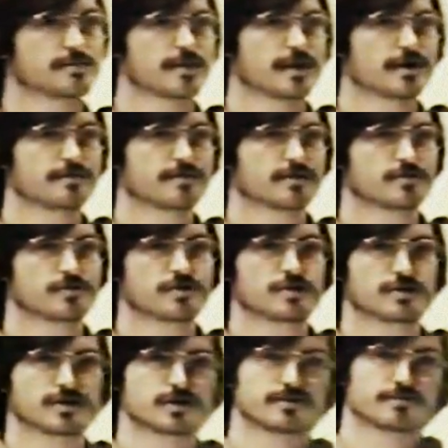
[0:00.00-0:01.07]
amount of energy
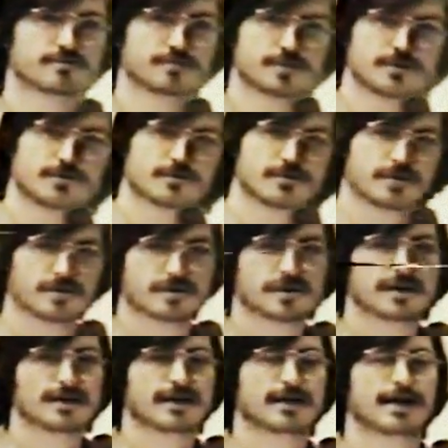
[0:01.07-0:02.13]
to get from here to there.
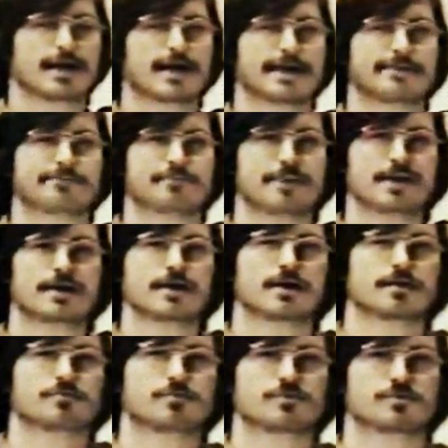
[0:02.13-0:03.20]
And
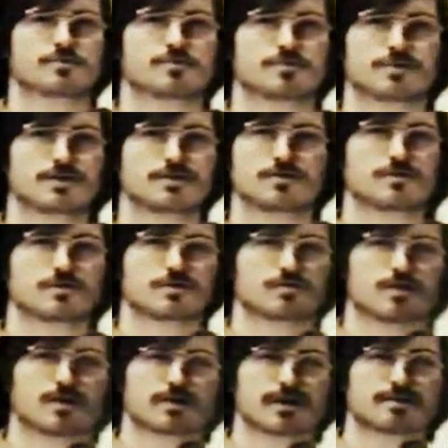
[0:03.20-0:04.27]
man didn't do so
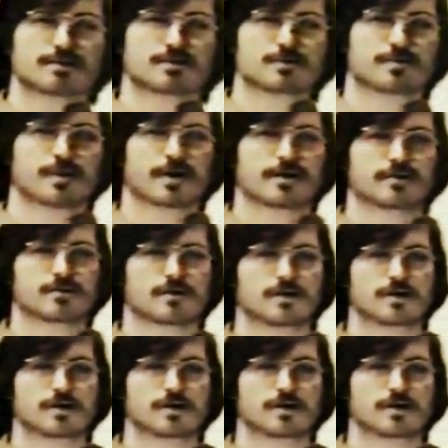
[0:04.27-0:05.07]
well, came in with a rather